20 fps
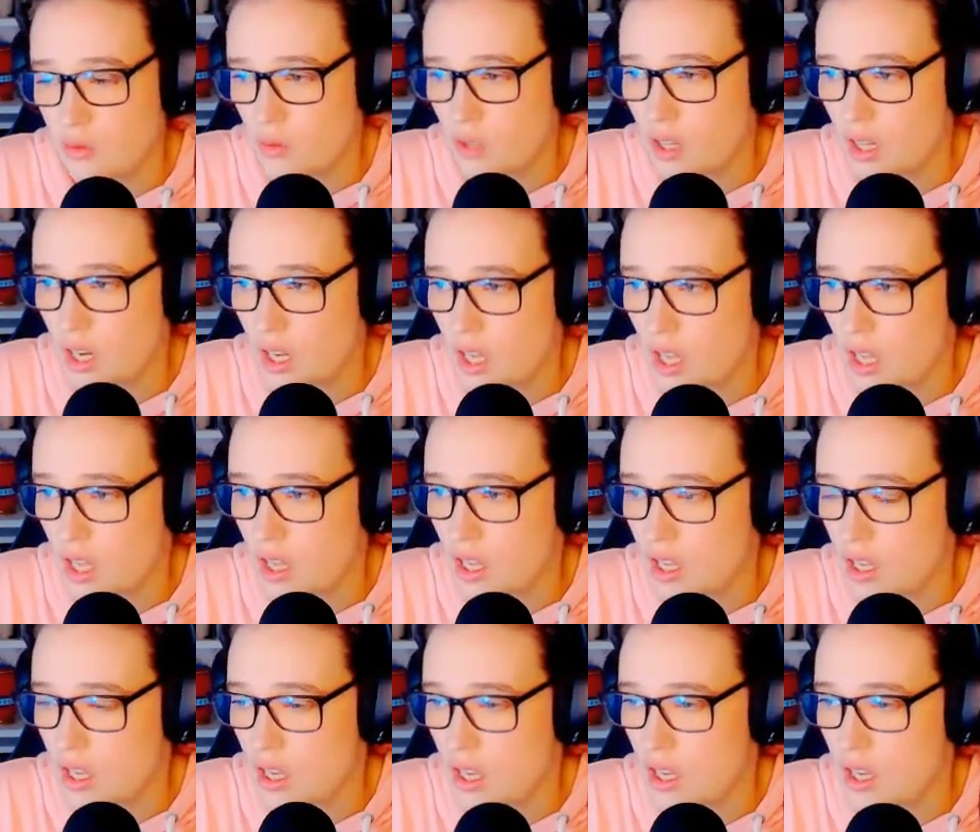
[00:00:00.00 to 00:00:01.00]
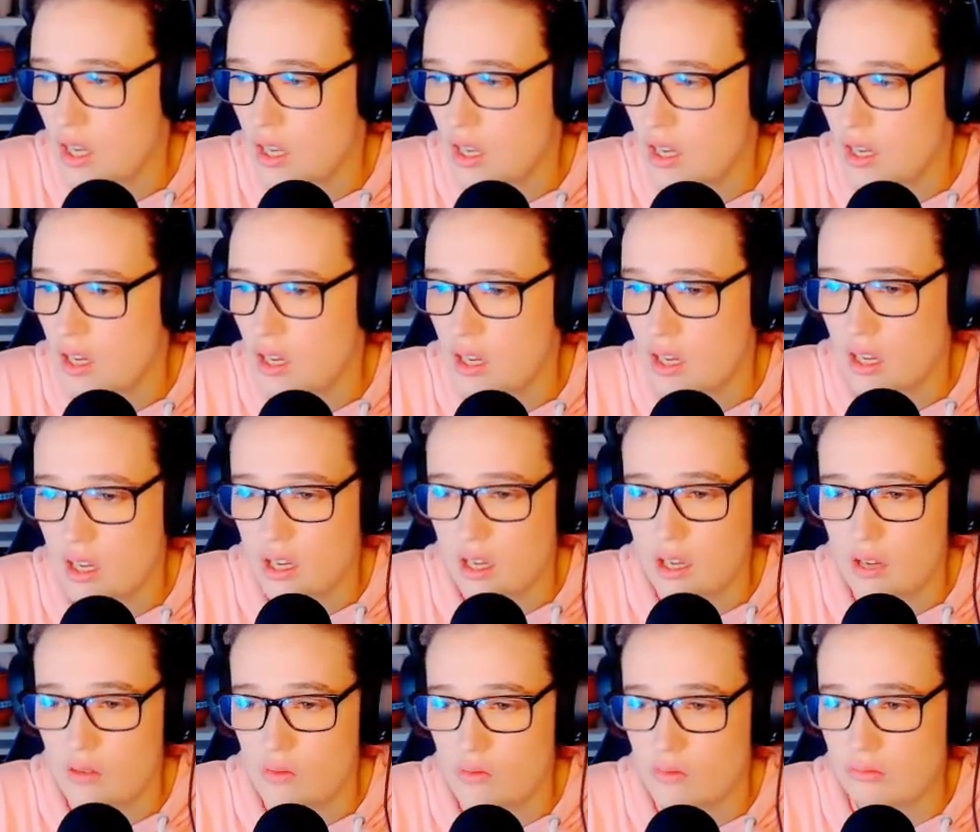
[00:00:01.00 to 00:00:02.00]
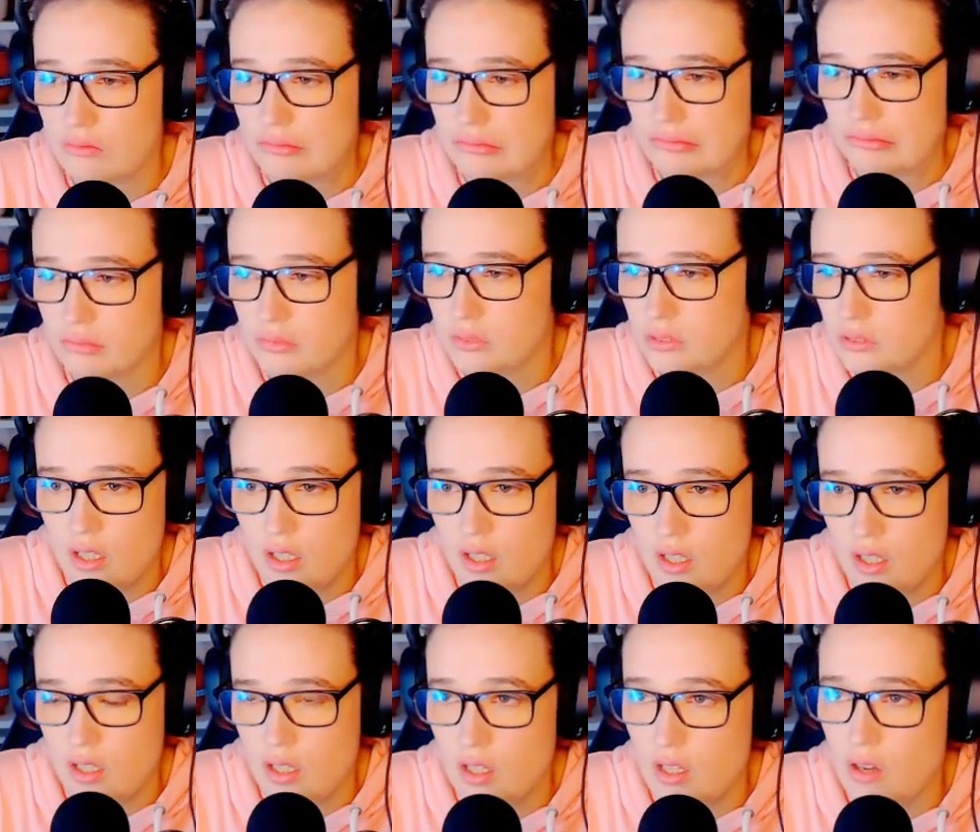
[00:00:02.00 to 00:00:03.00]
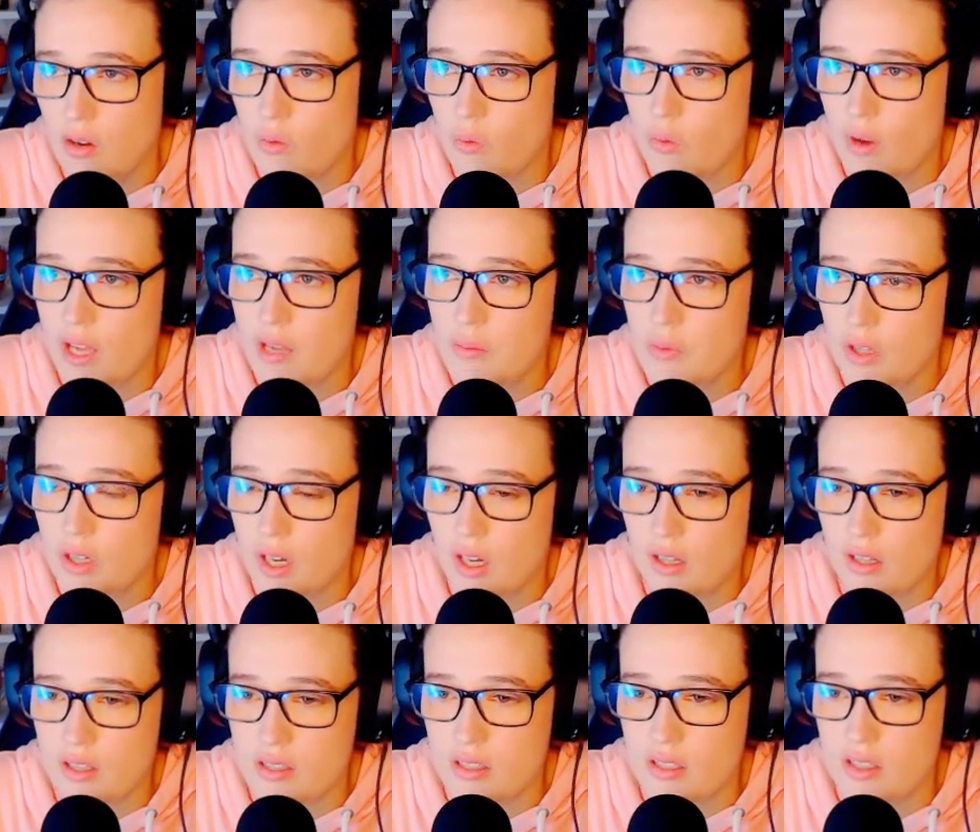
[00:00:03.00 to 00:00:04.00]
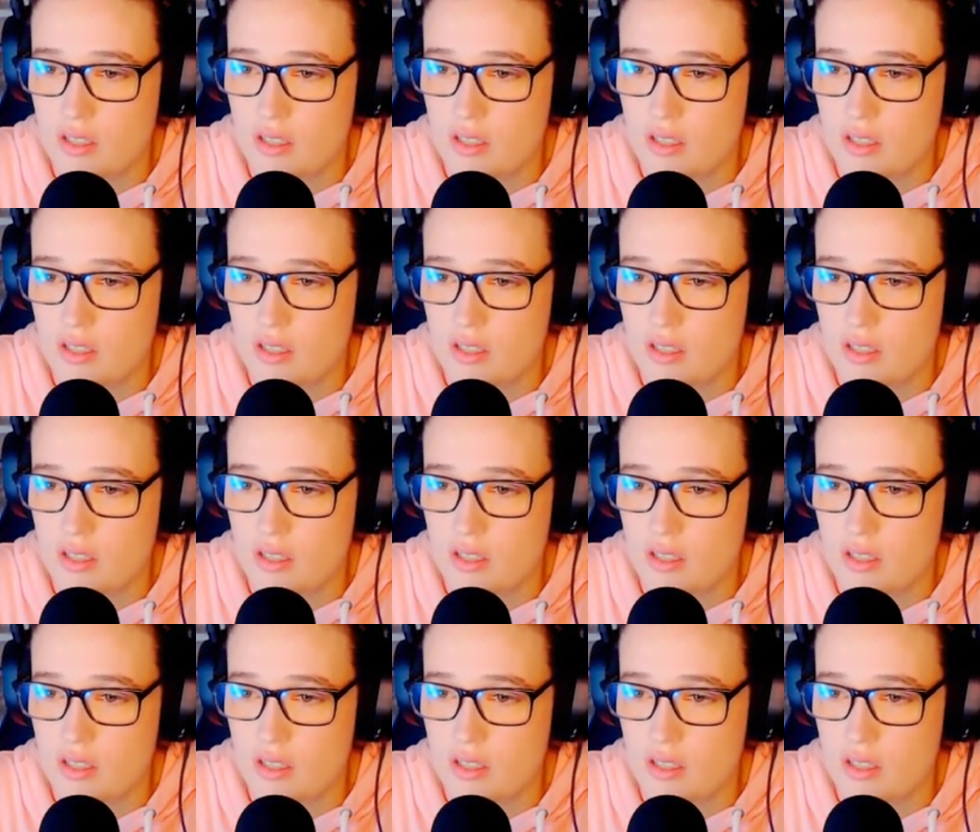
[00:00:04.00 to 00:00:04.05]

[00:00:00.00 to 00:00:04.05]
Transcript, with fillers: Get a. Mm, got way more colors in